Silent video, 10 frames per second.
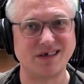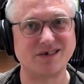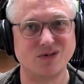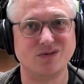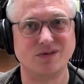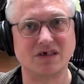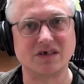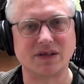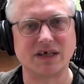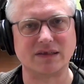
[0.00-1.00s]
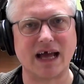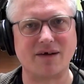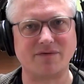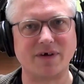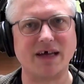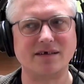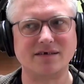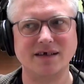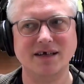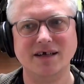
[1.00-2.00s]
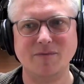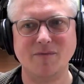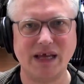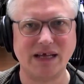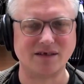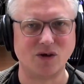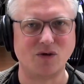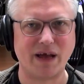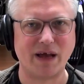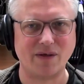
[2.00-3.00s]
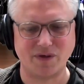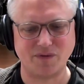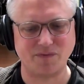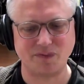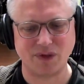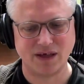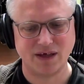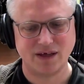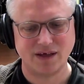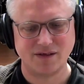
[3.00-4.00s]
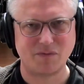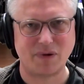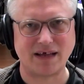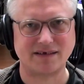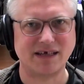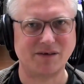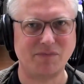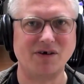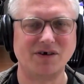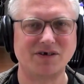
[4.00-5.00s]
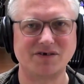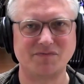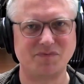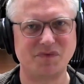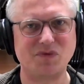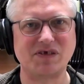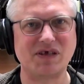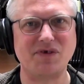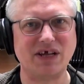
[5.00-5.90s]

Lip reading: that phase is a lot better than the plastic punks of the 70s. I'm